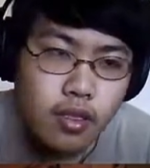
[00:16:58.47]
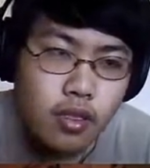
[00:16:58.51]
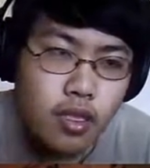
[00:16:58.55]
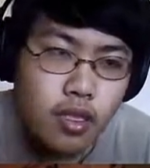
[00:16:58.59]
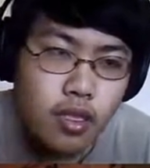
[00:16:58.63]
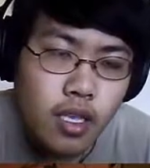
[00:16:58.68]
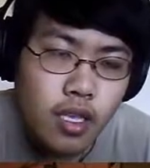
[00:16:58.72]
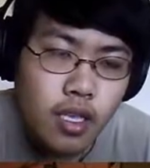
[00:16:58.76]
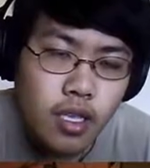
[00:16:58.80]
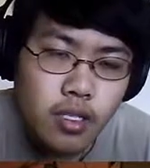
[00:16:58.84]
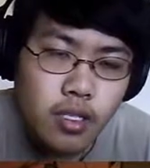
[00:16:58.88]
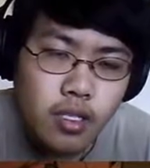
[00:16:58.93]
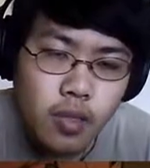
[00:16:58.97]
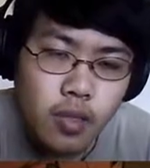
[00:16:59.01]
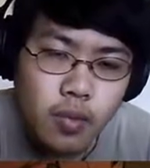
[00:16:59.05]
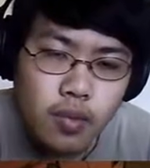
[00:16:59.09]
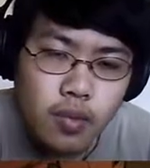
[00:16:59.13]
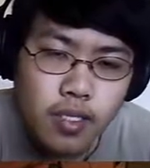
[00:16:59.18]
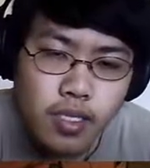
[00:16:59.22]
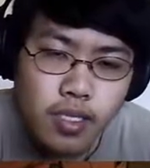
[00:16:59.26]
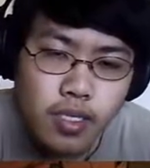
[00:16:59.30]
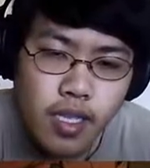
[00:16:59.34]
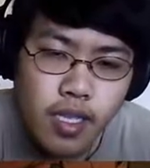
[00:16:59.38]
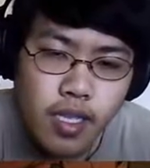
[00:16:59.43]
It's
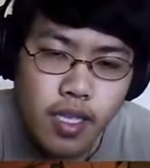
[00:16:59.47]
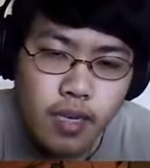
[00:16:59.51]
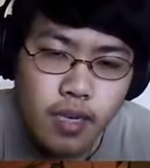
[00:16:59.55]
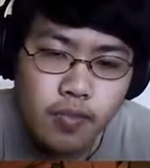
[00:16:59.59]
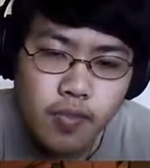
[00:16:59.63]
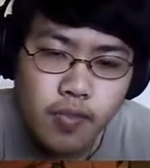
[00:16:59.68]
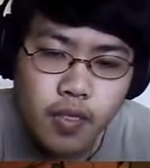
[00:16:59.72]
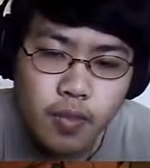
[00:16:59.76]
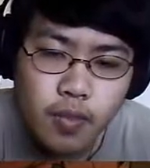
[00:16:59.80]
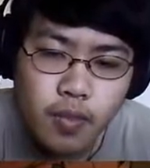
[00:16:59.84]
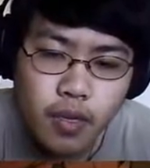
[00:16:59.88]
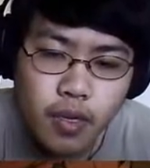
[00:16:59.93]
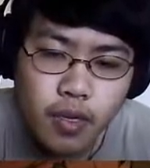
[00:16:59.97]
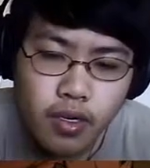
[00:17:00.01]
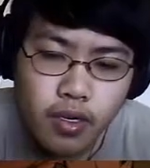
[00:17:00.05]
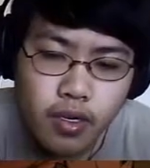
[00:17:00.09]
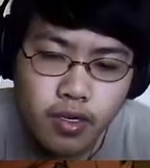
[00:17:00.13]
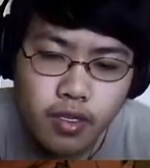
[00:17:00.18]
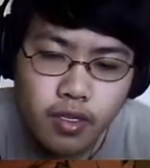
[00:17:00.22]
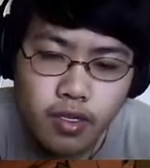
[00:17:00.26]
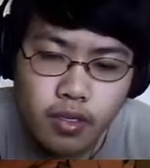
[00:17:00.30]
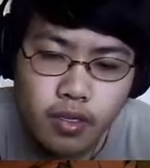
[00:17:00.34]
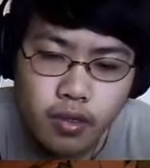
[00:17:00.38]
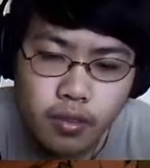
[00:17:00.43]
almost the end of this
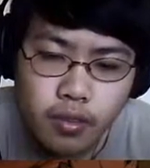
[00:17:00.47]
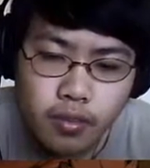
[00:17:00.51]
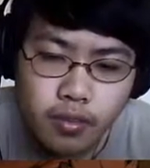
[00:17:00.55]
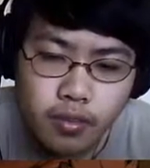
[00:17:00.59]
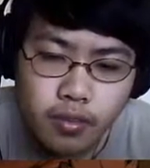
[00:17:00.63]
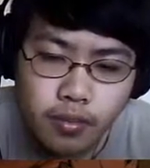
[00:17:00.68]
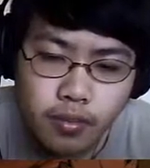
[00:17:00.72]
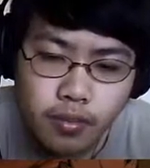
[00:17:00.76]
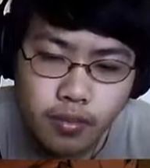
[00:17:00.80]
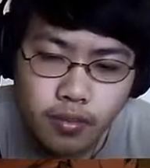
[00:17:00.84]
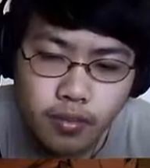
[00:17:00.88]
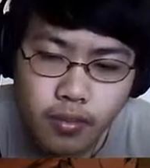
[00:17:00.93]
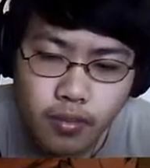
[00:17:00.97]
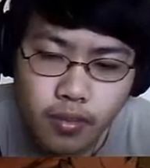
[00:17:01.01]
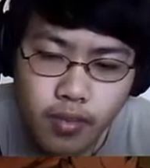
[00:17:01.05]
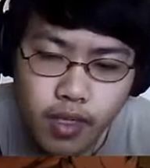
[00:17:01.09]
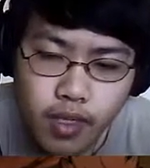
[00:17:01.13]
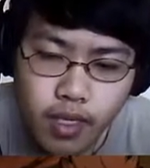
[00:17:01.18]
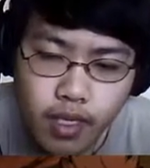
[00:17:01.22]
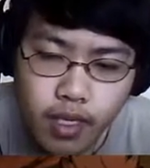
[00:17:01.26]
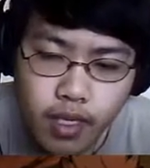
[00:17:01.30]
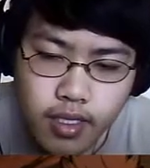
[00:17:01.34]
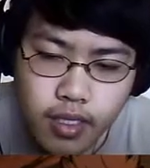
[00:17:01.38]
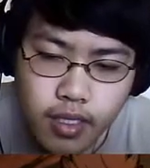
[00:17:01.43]
part, so
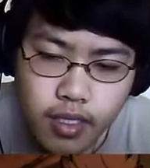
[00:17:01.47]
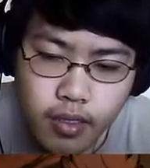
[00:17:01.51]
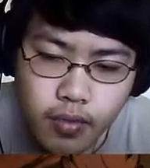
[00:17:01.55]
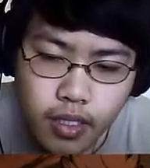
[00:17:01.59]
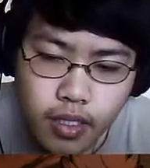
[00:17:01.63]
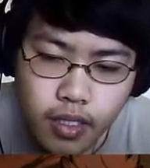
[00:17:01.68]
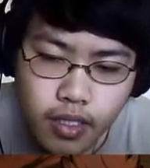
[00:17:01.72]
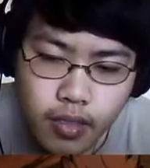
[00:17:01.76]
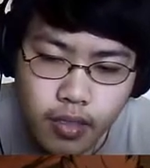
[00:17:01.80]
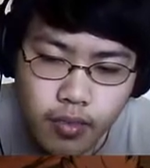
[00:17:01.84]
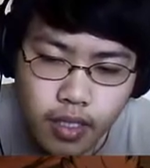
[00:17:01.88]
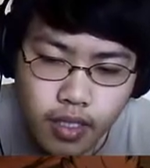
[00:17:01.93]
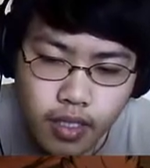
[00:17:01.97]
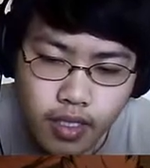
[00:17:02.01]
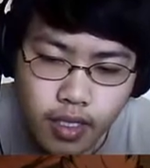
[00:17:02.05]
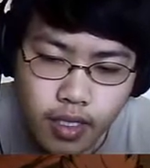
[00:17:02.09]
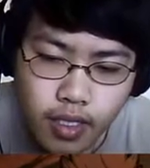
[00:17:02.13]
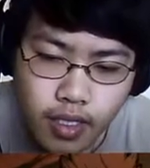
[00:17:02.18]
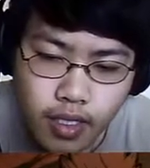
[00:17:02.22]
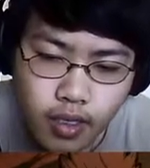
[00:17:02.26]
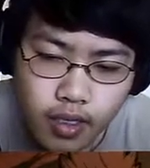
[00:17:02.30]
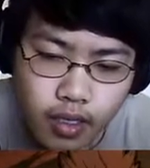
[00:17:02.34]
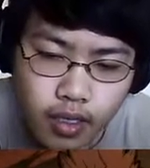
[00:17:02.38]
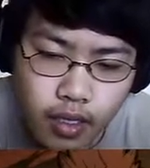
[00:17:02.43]
that's how much I'm gonna
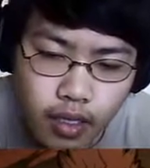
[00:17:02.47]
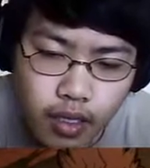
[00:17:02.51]
say.